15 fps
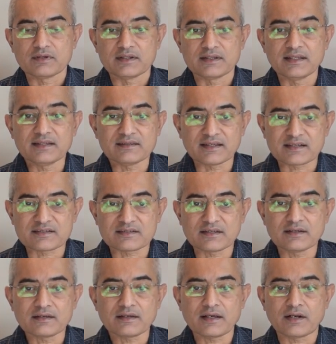this
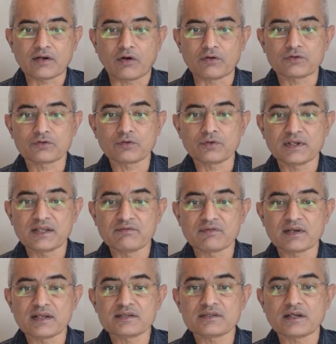section can also
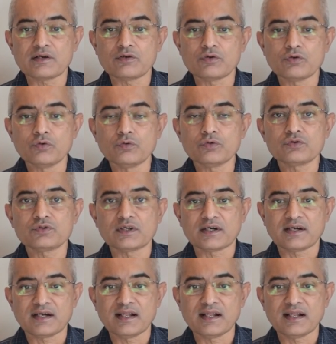leverage and use the